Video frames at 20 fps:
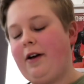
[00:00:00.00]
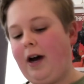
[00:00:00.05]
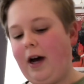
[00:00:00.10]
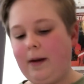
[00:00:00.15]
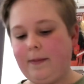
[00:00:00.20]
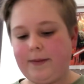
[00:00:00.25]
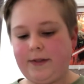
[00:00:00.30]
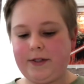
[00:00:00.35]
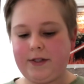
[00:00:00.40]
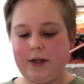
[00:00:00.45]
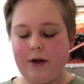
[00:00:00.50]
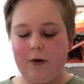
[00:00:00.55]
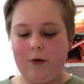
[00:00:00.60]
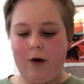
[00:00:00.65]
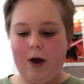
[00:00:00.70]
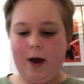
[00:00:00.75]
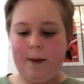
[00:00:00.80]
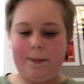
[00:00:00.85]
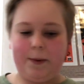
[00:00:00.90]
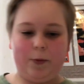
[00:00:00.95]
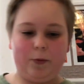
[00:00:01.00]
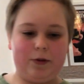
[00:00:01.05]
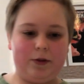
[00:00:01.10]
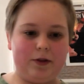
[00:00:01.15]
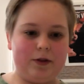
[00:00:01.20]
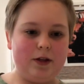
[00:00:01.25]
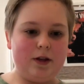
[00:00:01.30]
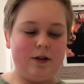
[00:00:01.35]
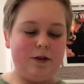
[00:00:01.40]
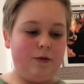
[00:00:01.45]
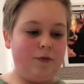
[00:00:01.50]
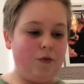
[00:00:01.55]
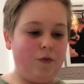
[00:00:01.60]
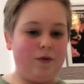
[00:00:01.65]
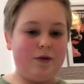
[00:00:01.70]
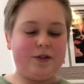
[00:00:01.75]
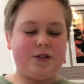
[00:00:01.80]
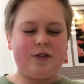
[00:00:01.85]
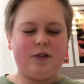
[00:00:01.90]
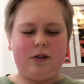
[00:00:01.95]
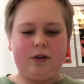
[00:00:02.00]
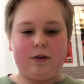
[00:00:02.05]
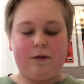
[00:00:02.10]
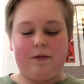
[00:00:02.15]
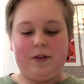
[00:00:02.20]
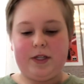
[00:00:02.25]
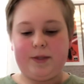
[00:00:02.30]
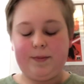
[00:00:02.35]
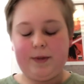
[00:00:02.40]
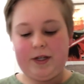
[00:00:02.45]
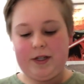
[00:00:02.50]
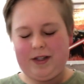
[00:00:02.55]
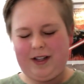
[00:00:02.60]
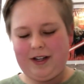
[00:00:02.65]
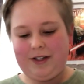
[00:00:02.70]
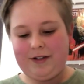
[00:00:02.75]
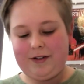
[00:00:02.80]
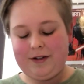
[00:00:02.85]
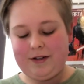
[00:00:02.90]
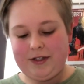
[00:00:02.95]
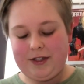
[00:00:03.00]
I'm so happy with the result of this Buzz Lightyear.